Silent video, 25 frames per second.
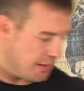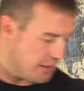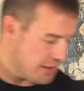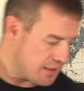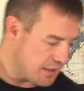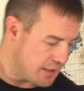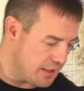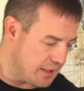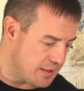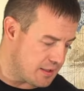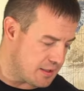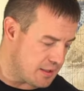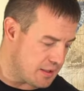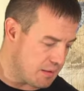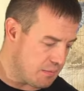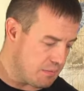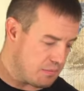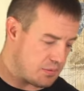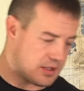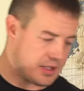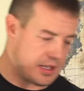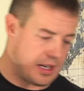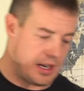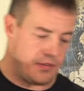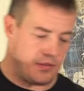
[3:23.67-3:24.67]
Let's get some
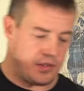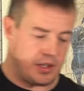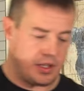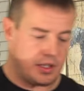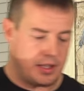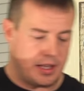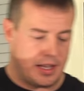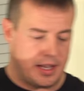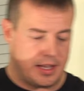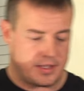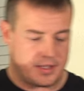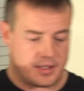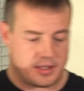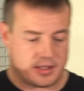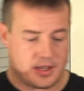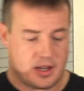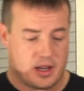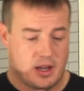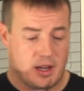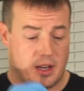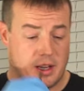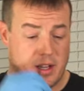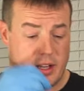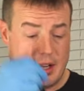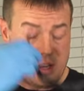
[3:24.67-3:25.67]
safety glasses
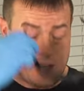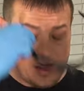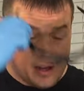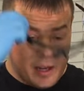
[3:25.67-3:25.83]
on